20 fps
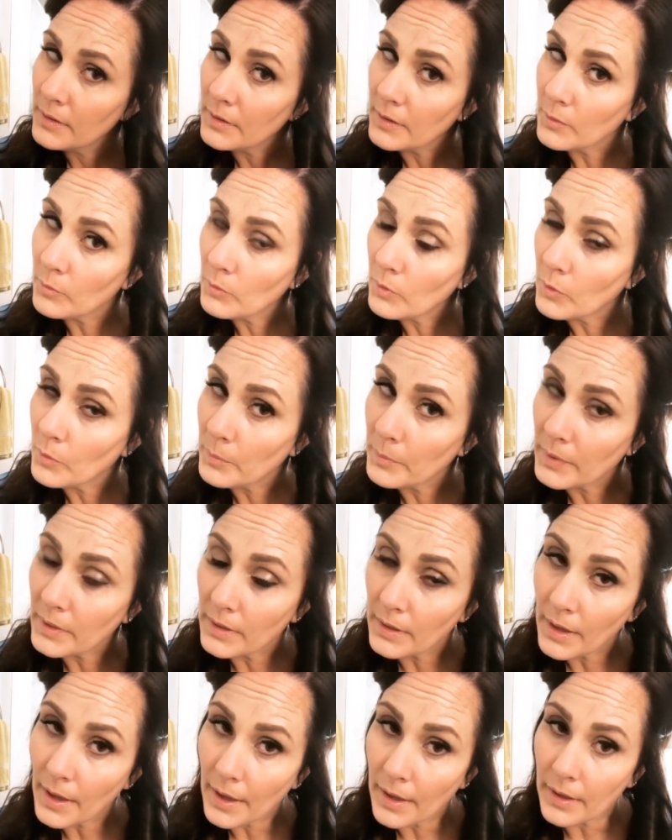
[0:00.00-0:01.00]
it
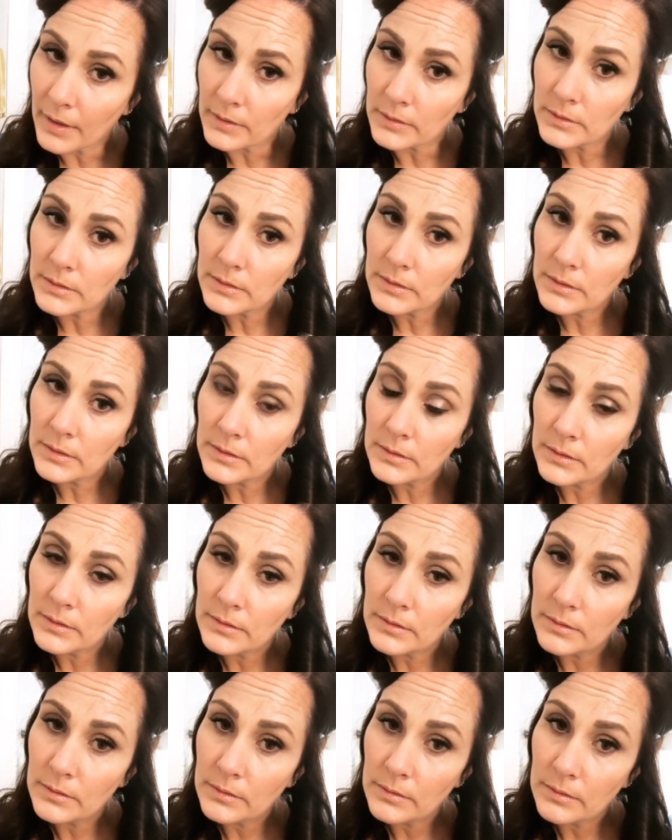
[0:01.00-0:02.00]

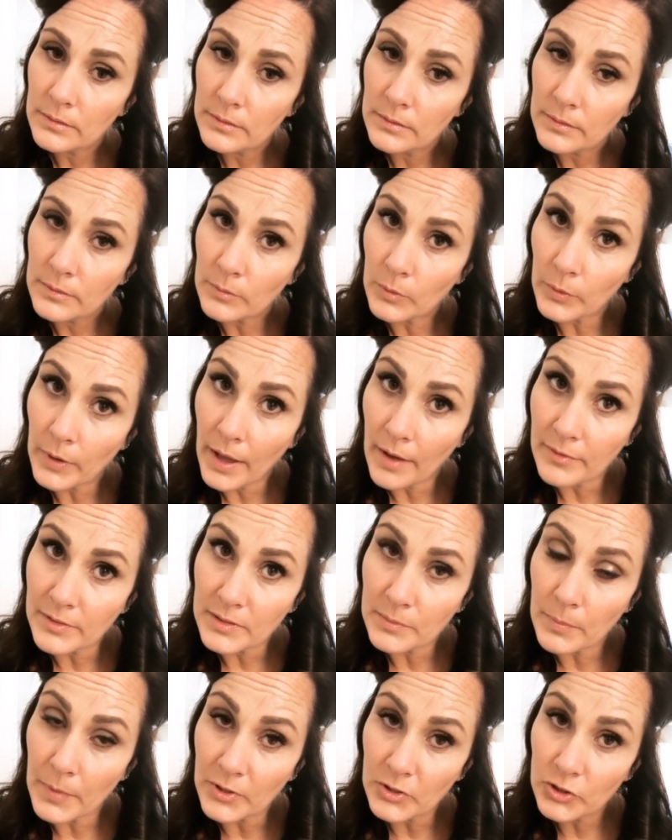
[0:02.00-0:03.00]
won't have
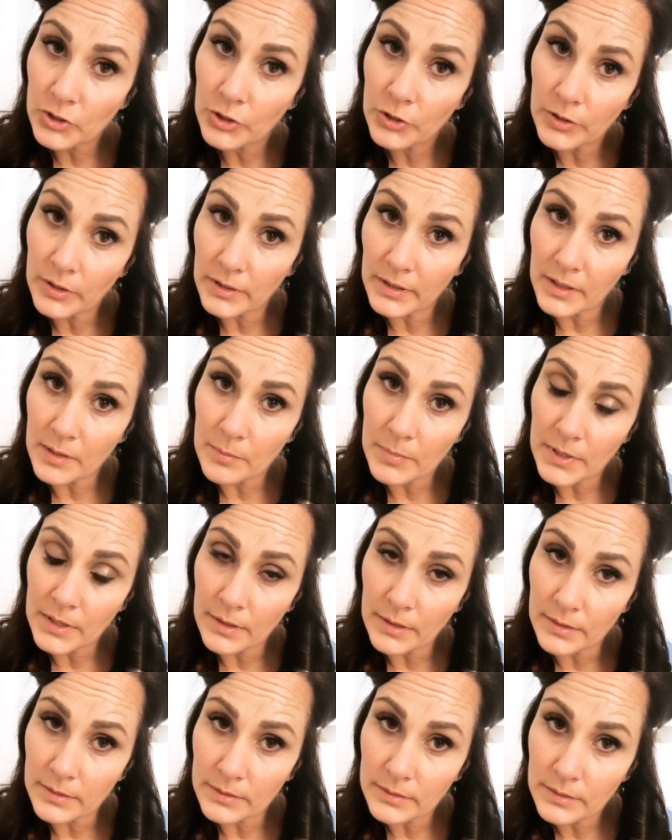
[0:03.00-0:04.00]
as much curl in it
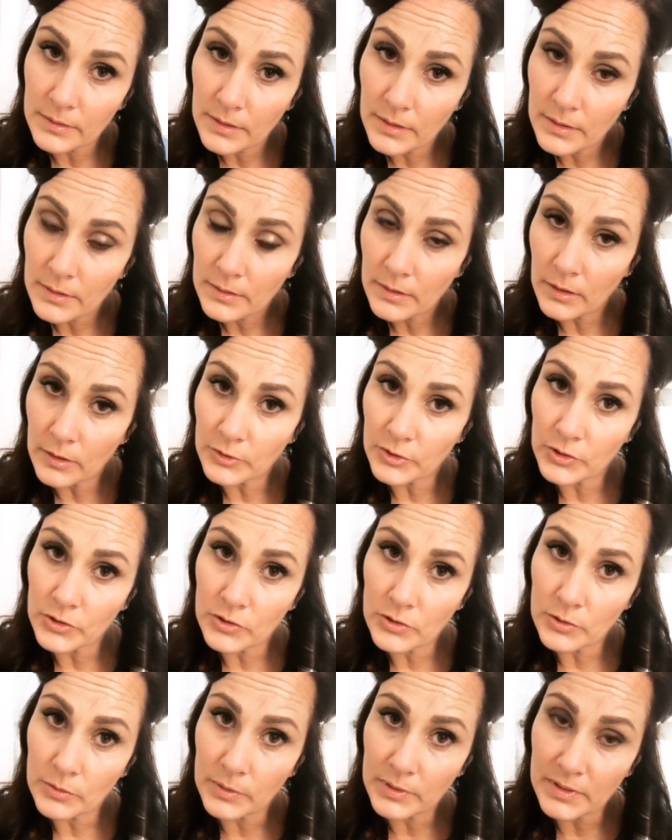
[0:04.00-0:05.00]
because I'll
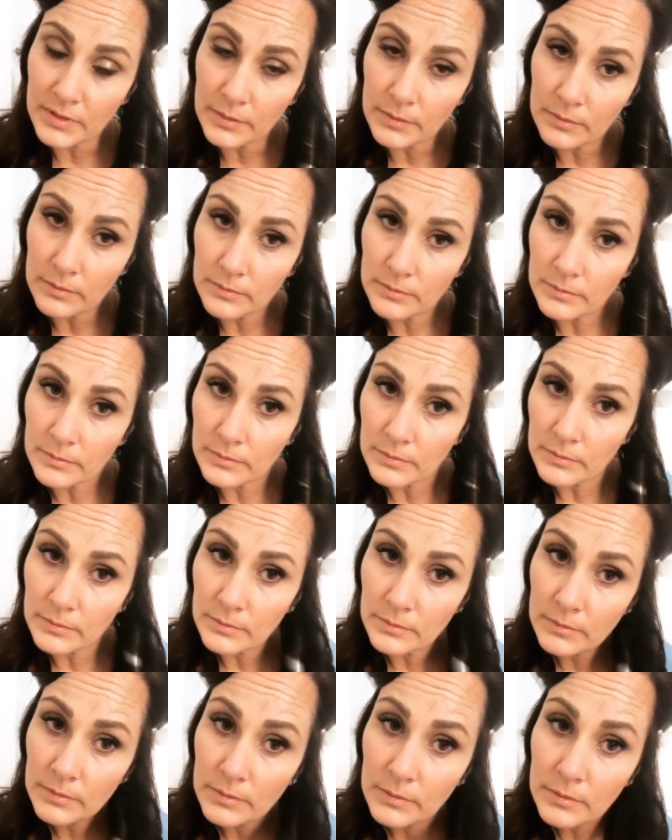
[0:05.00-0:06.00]
just do
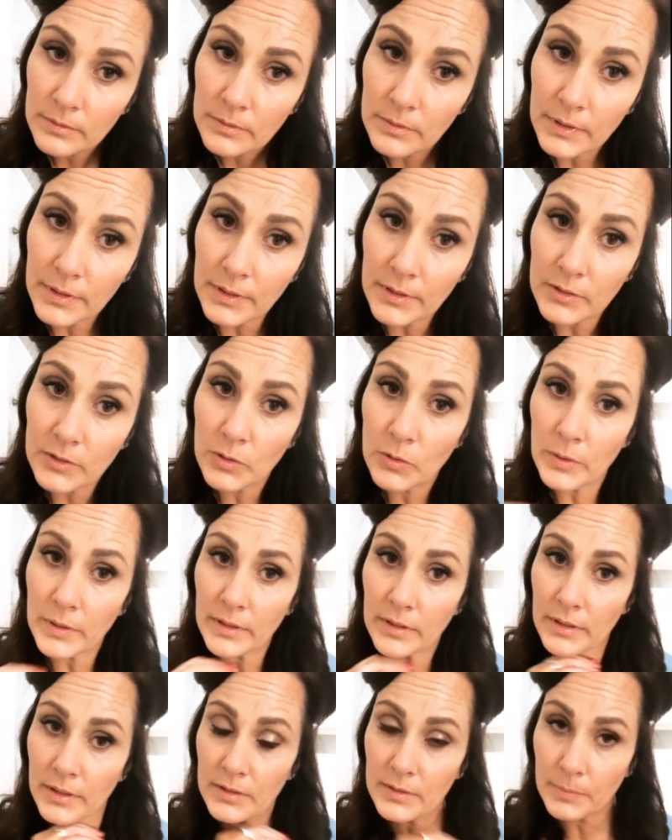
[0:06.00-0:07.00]
it as
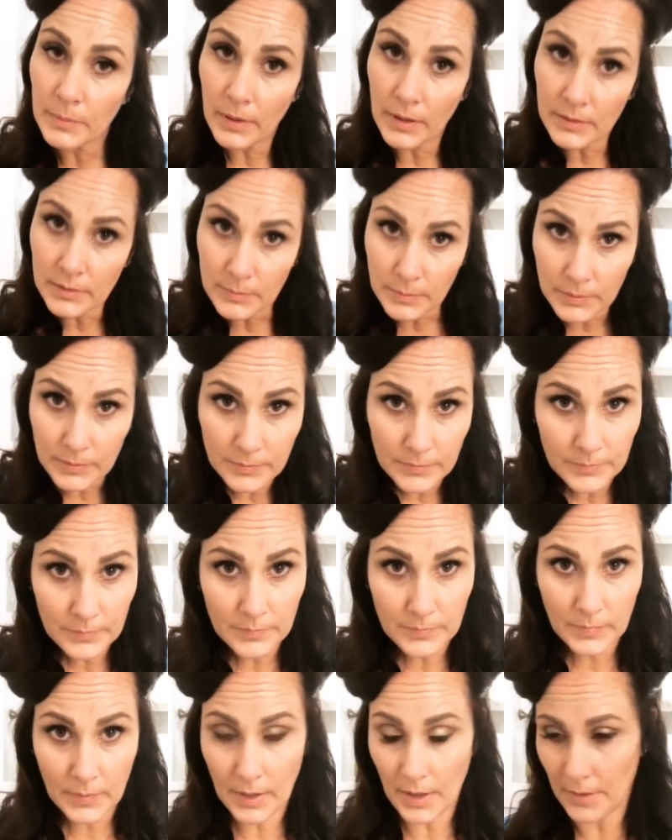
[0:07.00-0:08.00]
quickly as possible.
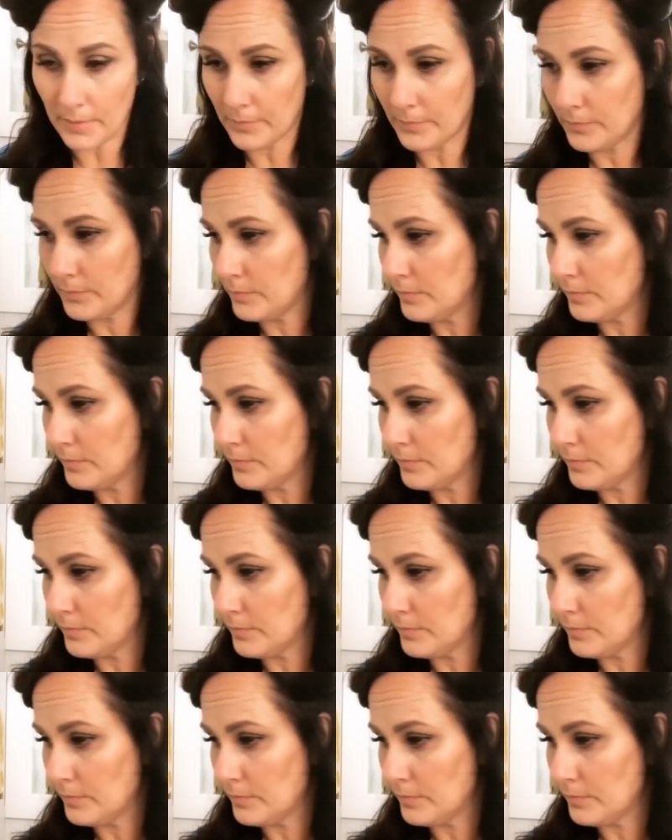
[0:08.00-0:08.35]
Okay,